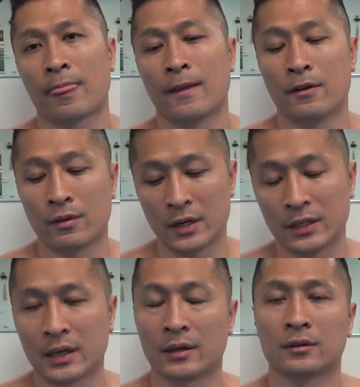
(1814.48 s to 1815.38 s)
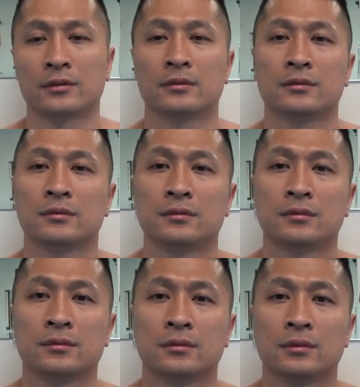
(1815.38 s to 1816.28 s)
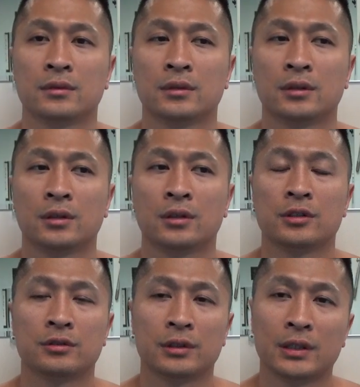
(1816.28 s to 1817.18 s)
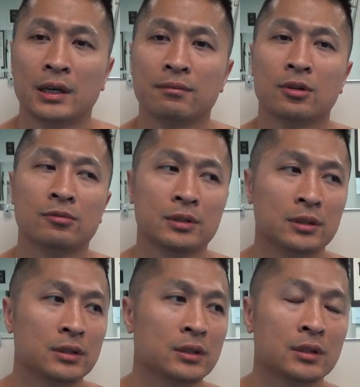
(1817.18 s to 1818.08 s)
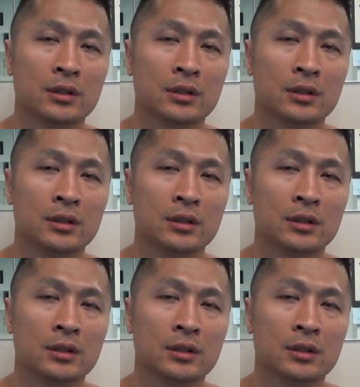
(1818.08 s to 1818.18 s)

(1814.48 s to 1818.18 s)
You're already down. So at that moment,